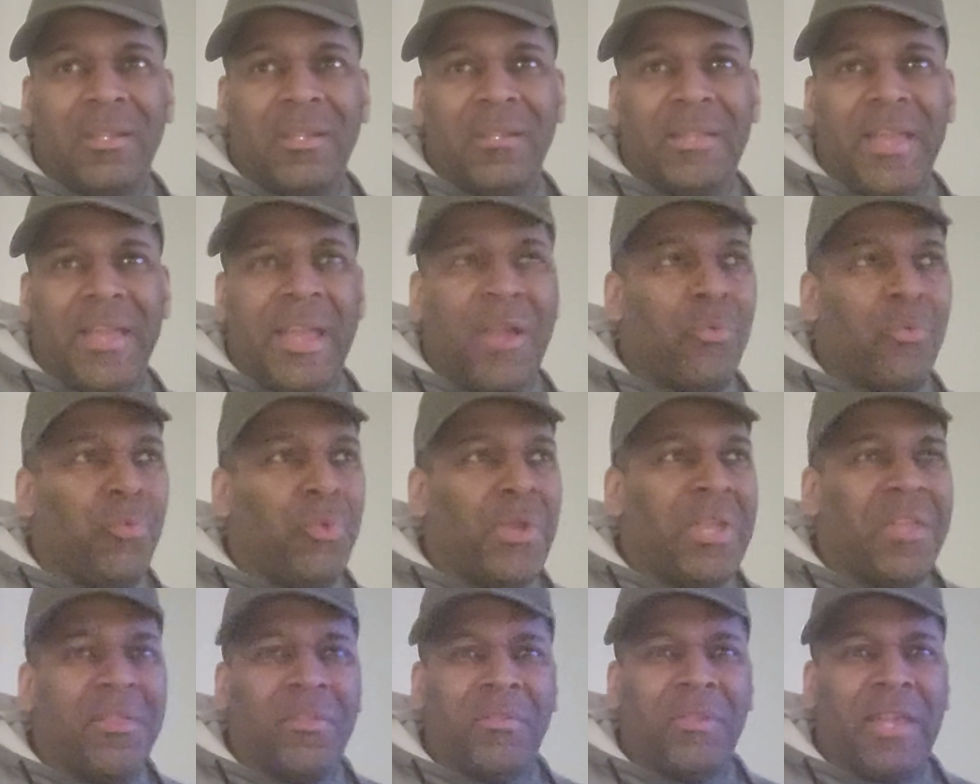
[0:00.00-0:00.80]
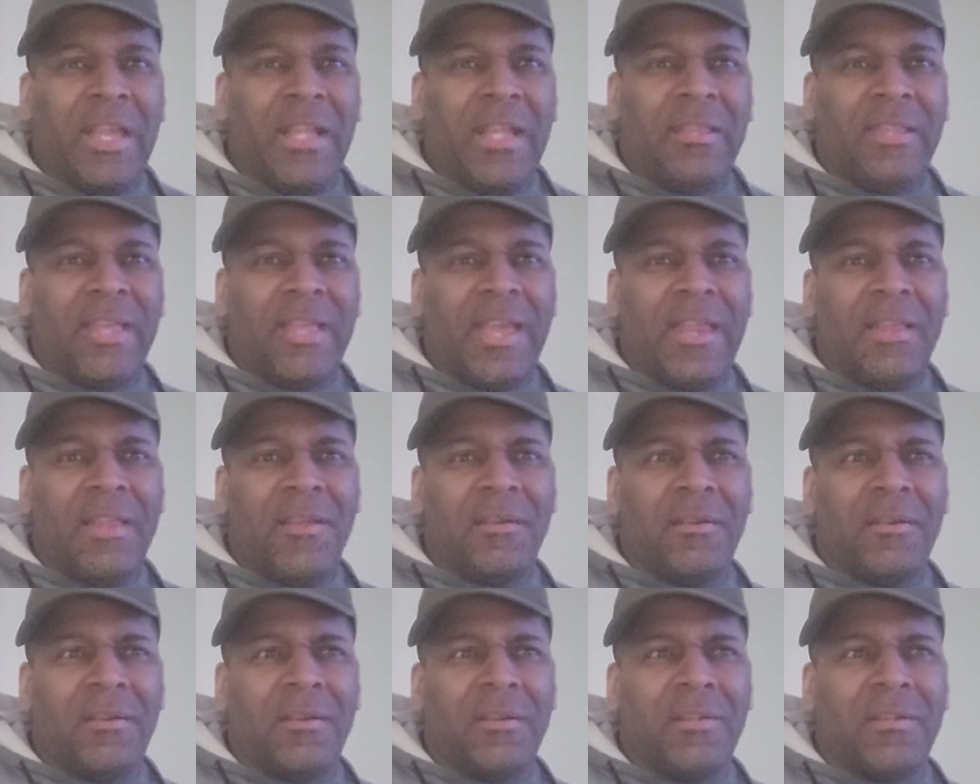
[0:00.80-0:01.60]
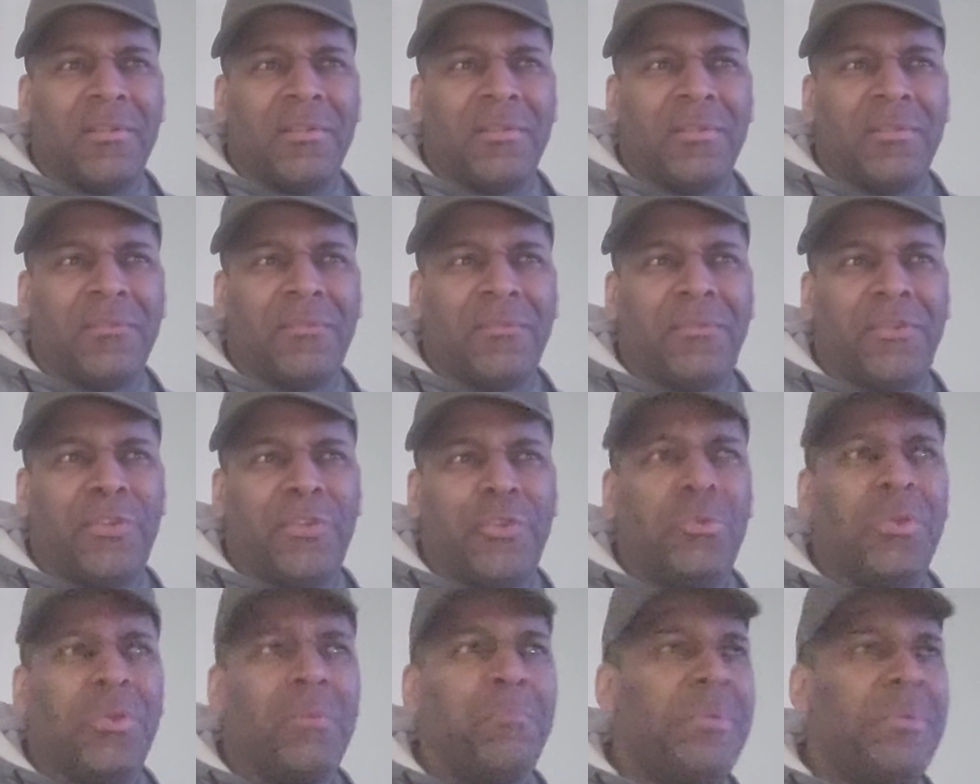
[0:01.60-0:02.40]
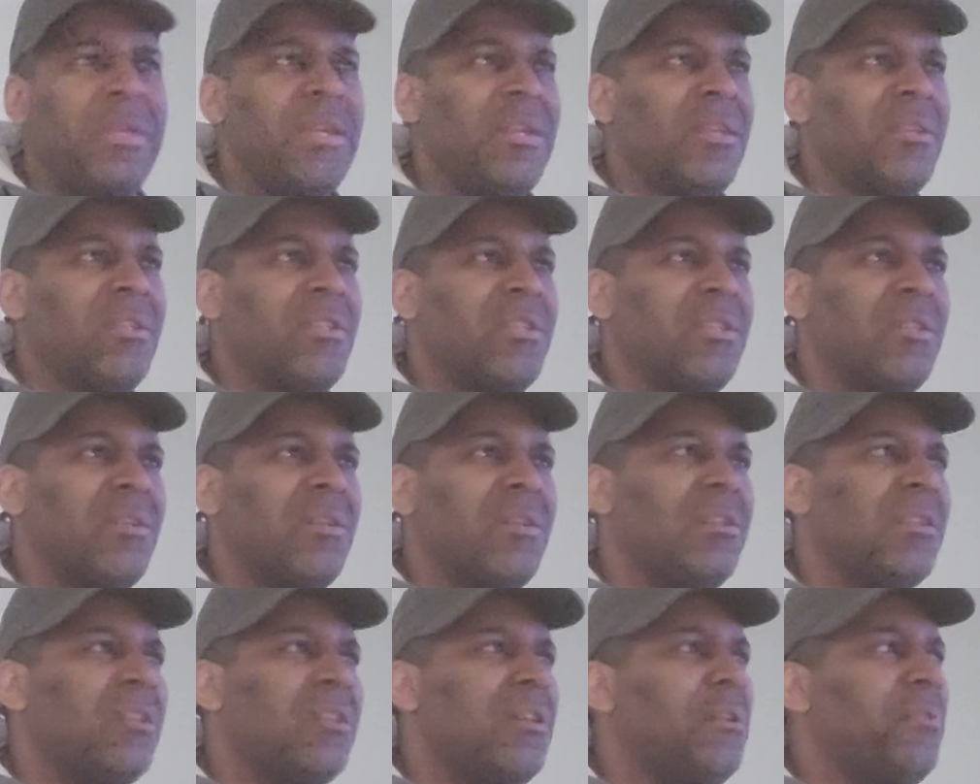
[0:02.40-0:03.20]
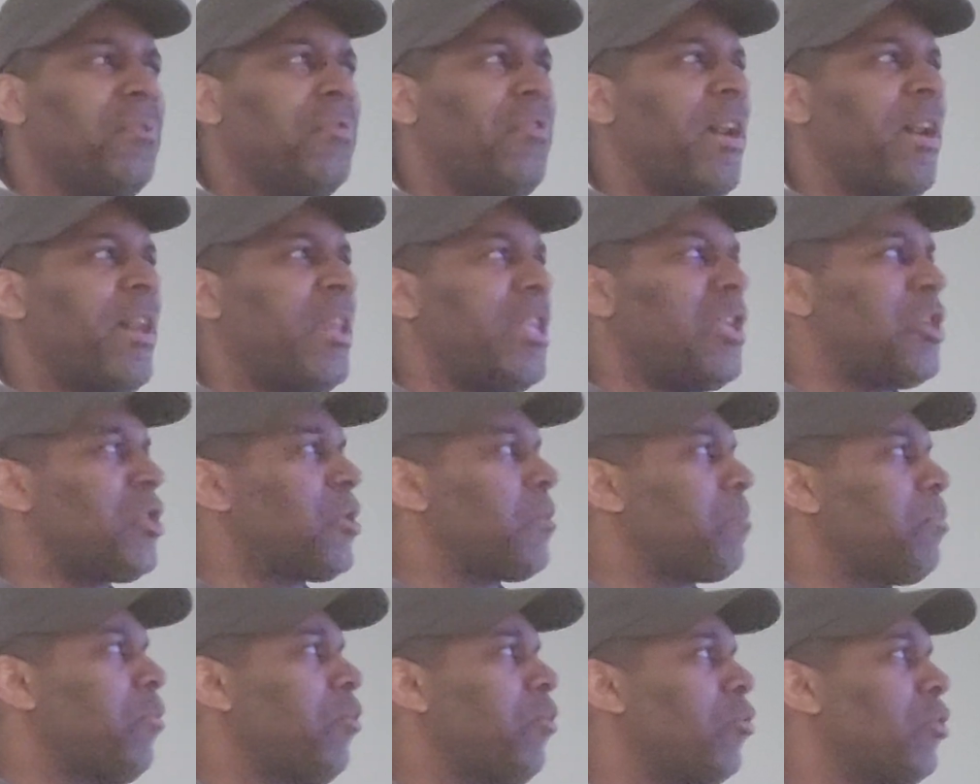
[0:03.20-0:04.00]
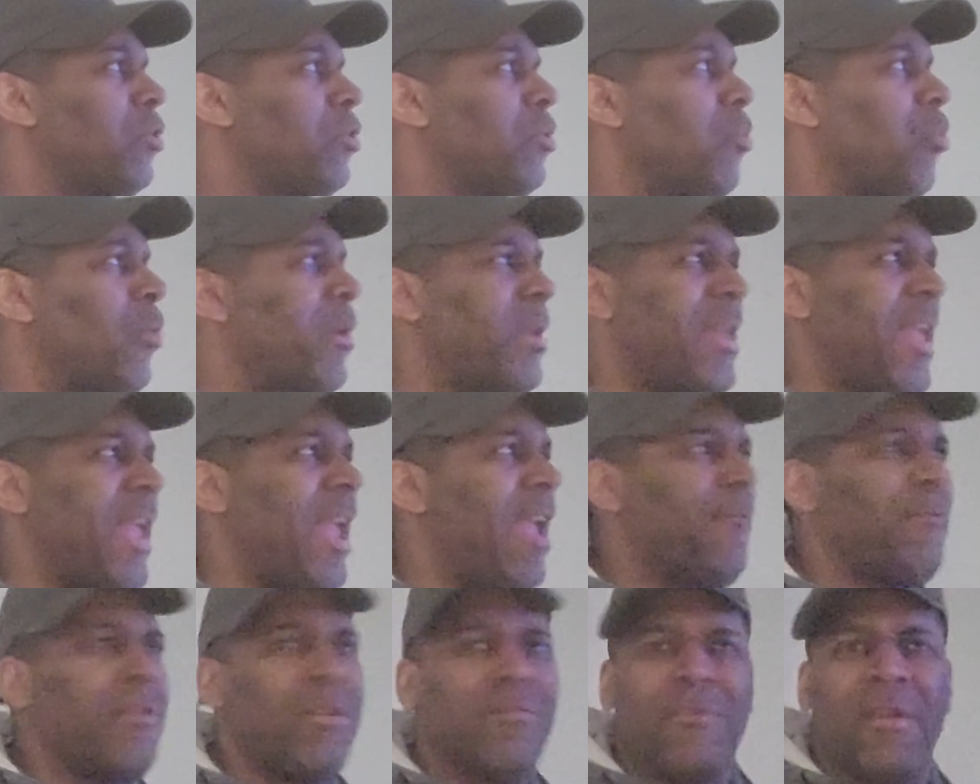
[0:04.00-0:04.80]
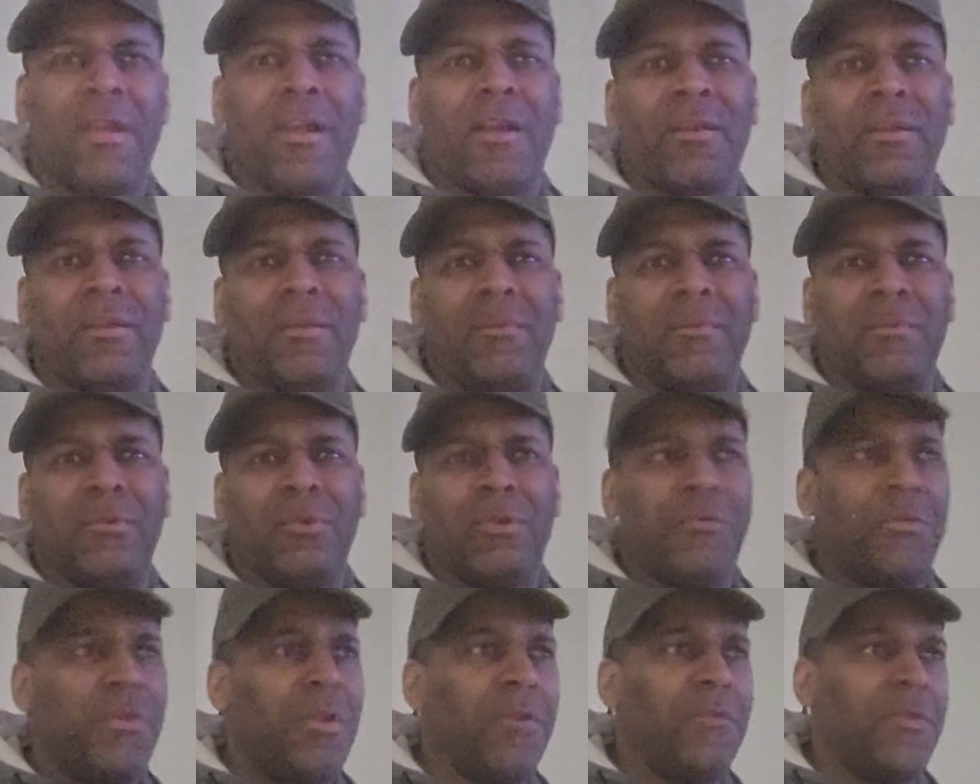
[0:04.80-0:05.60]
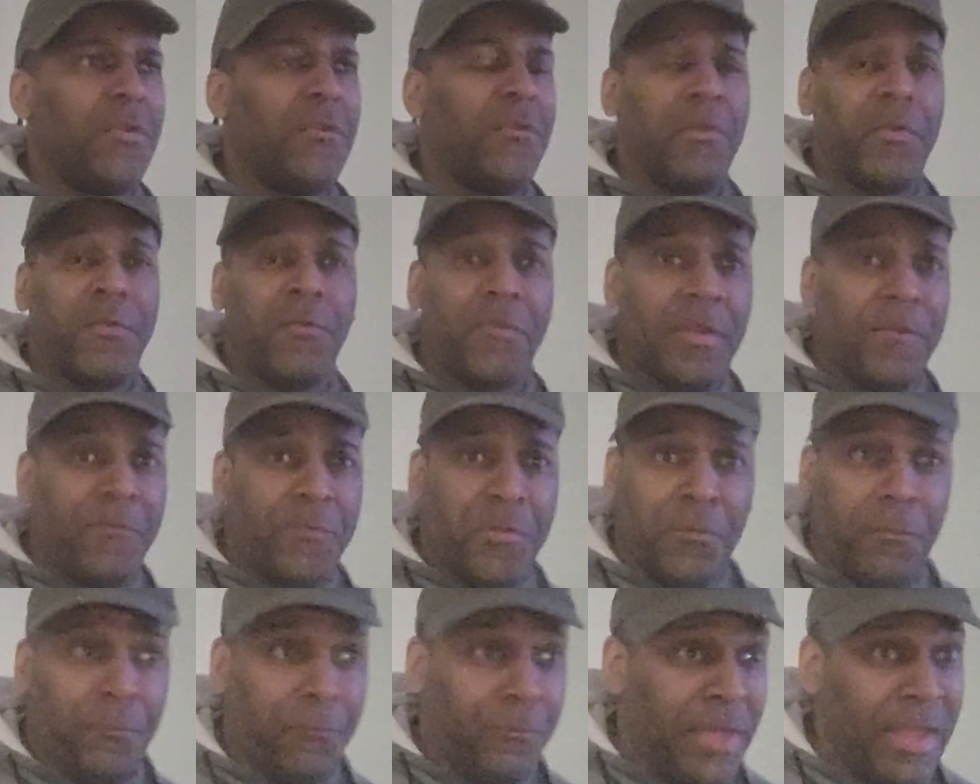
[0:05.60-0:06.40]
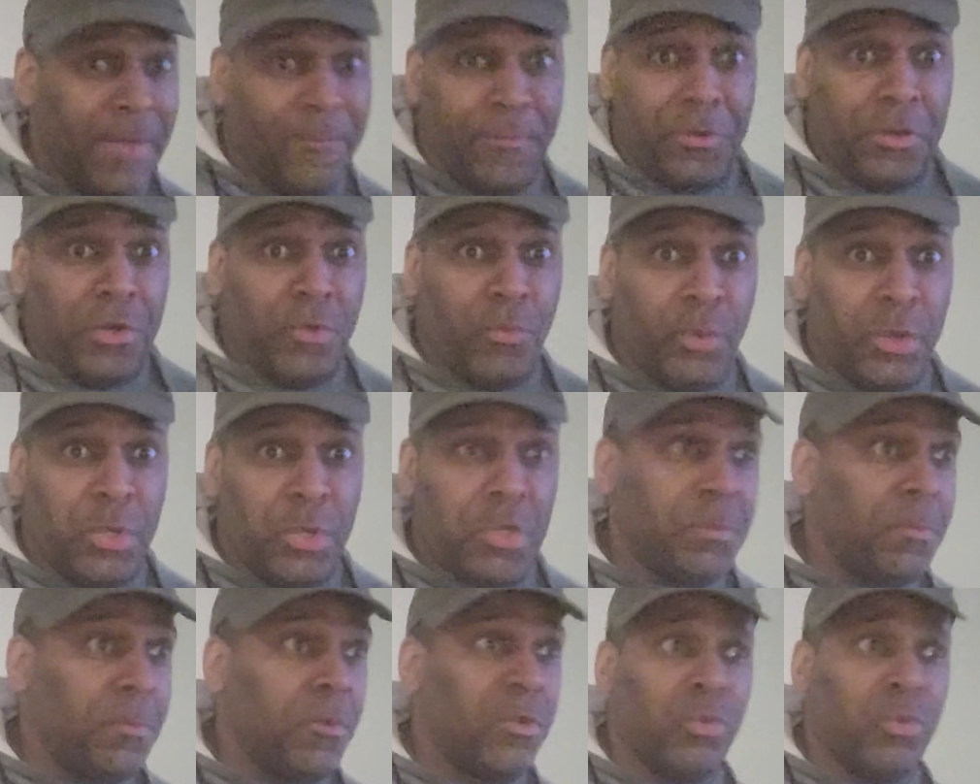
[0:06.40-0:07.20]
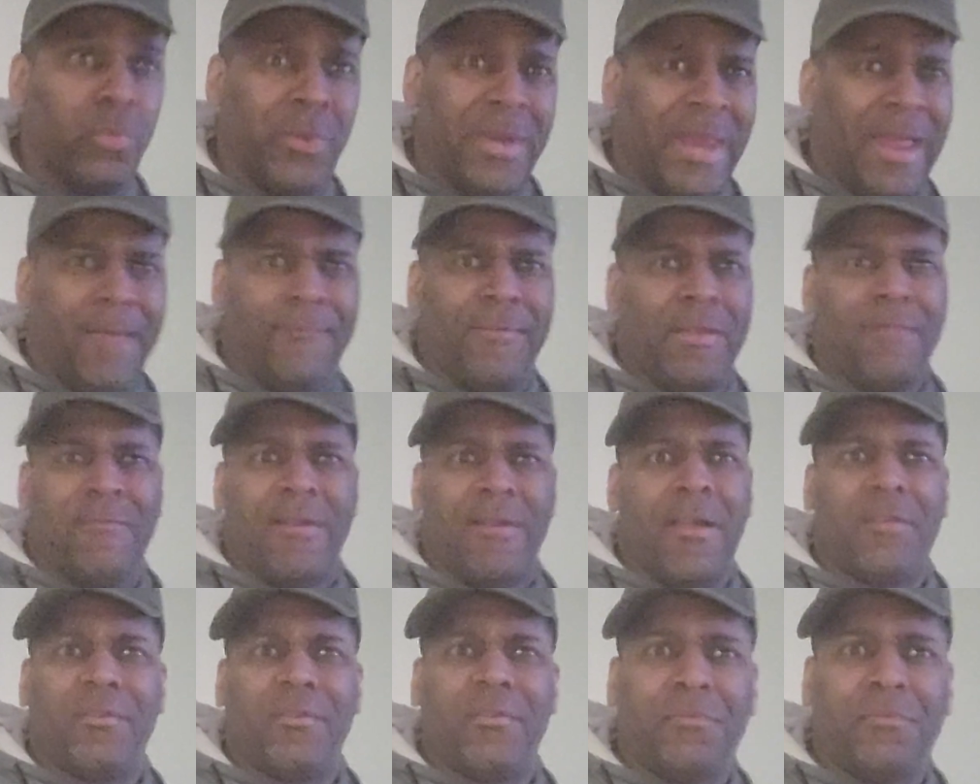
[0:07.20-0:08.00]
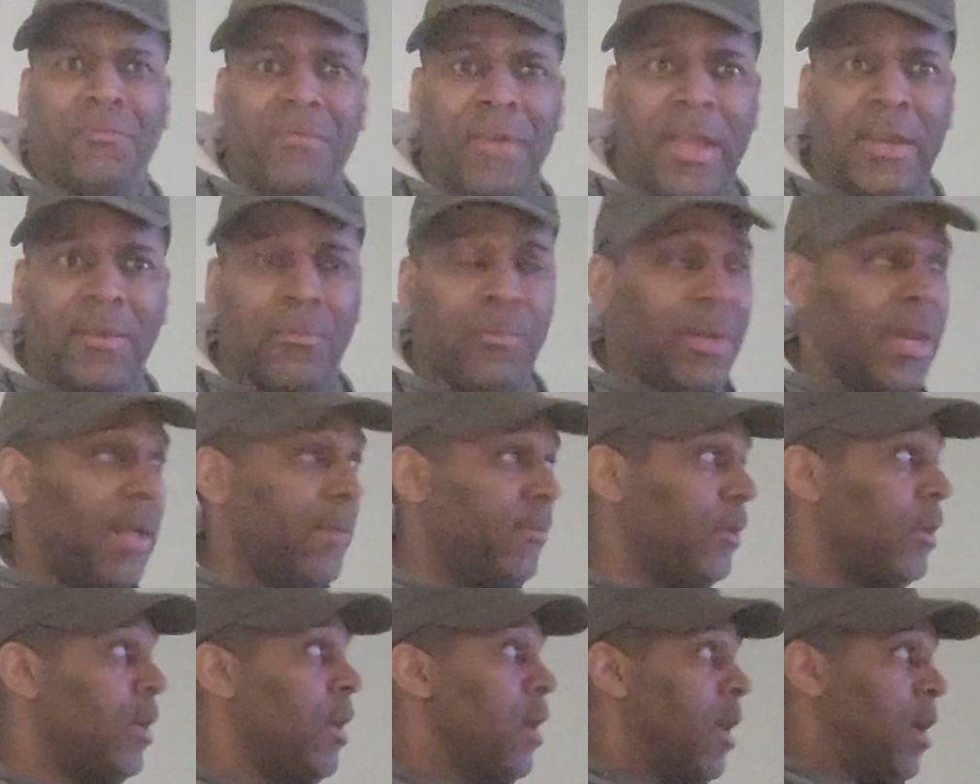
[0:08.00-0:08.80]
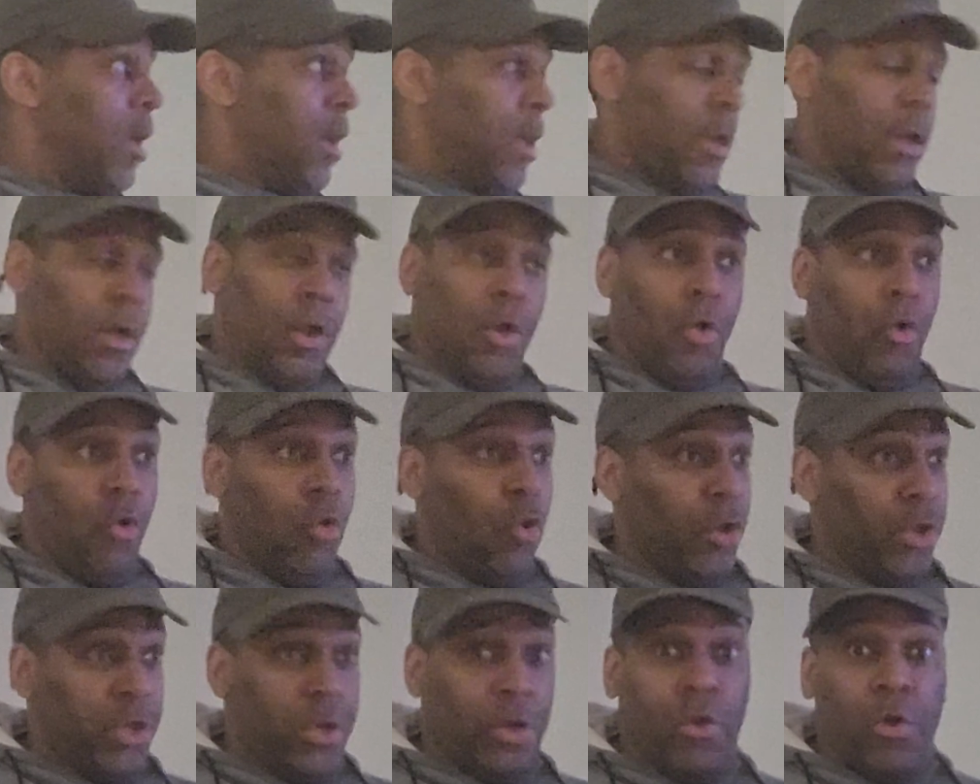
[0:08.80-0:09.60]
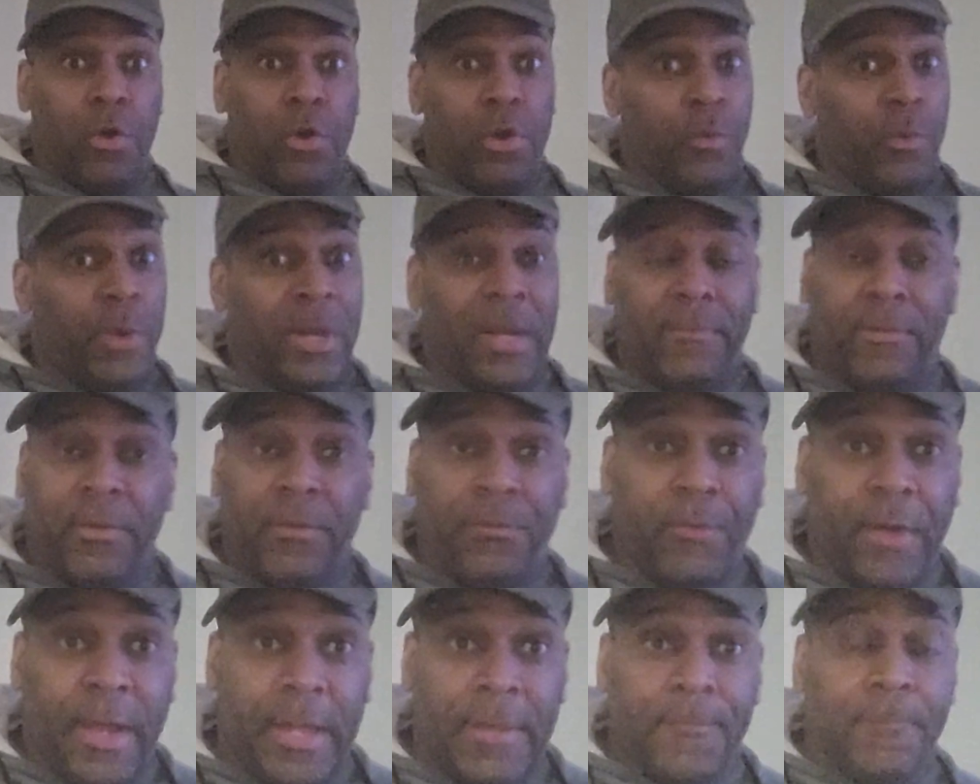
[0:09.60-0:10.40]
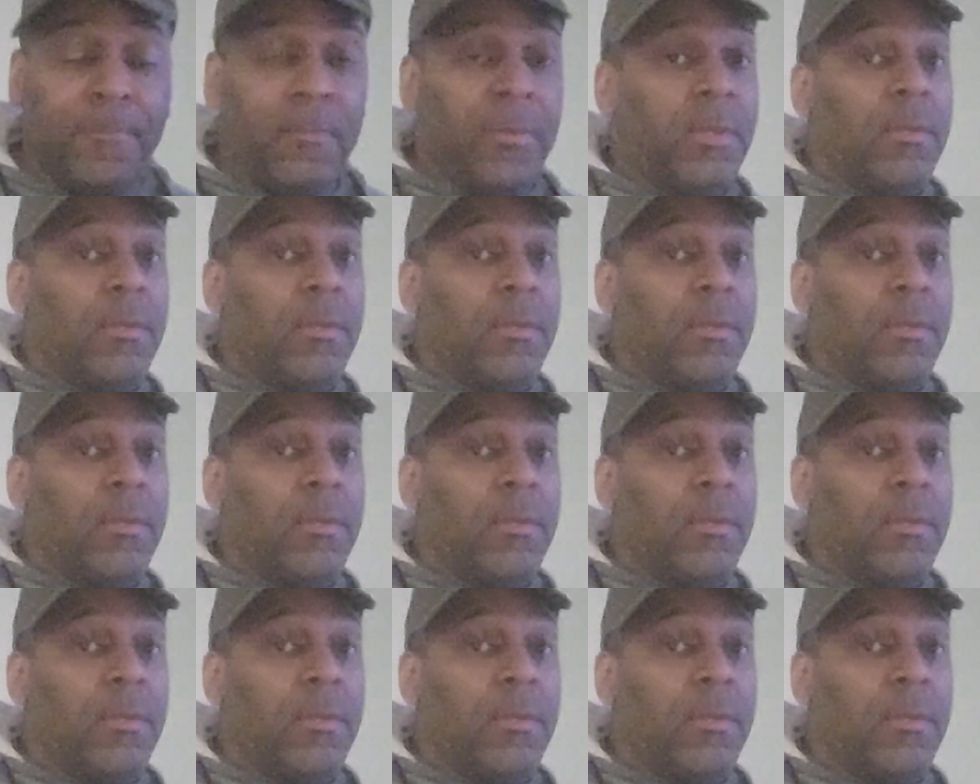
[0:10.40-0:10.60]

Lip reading: that we think that for you to be considered a good fighter, you're supposed to win every round. Or if your favorite to win, you're supposed to win every round of the fight or whatever. Or you're going to win every fight.